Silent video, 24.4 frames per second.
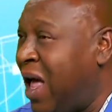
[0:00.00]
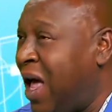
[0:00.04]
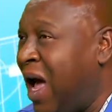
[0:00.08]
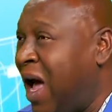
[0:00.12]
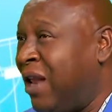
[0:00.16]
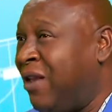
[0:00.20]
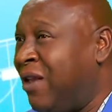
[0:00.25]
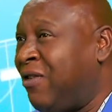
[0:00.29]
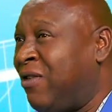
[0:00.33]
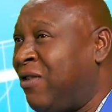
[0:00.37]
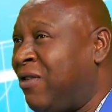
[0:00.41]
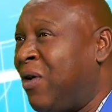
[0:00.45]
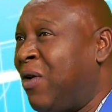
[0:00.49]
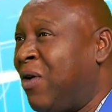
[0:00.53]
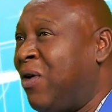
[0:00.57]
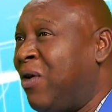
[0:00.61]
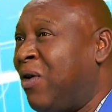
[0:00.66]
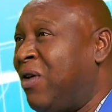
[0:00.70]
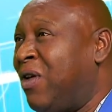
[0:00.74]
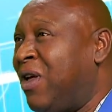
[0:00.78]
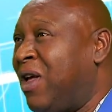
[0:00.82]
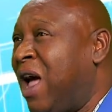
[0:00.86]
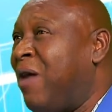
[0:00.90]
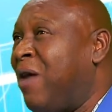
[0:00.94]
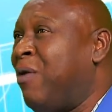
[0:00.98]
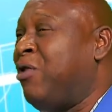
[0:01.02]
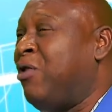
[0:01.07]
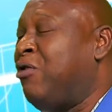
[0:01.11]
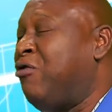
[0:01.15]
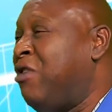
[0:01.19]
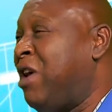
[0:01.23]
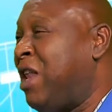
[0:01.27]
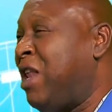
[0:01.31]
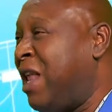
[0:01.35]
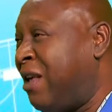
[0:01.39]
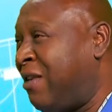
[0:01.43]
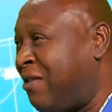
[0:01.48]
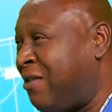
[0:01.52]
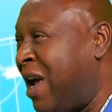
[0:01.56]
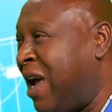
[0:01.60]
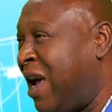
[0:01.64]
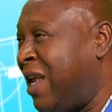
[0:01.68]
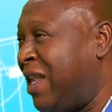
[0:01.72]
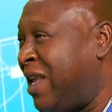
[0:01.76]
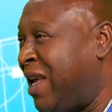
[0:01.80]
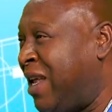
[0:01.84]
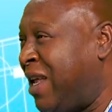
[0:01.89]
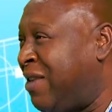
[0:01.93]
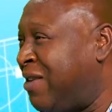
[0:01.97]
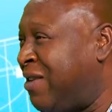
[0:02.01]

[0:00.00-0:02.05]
And so I was really excited.